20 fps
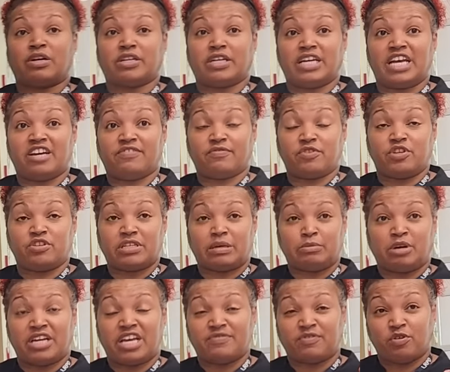F, you talking
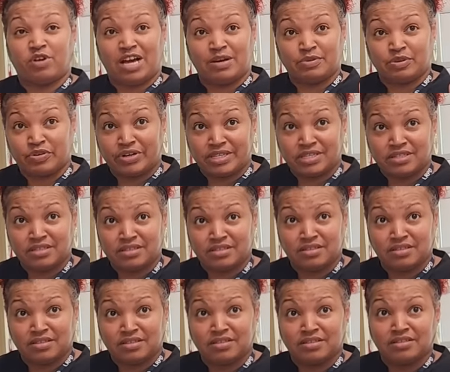about FOI request?
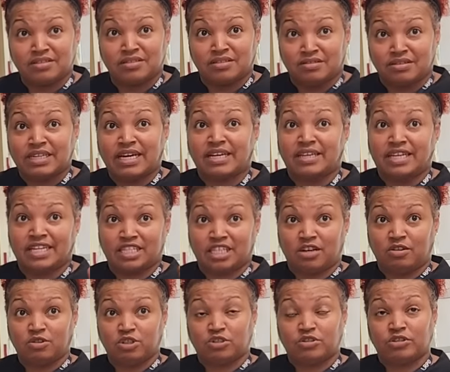Yes. Okay, that
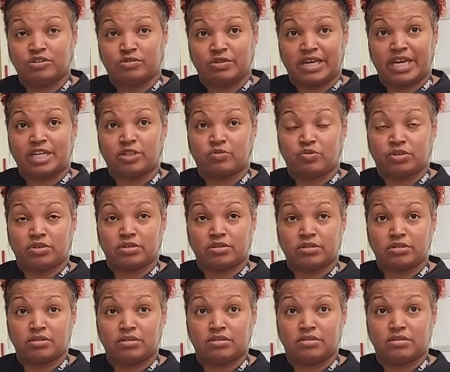goes through headquarters.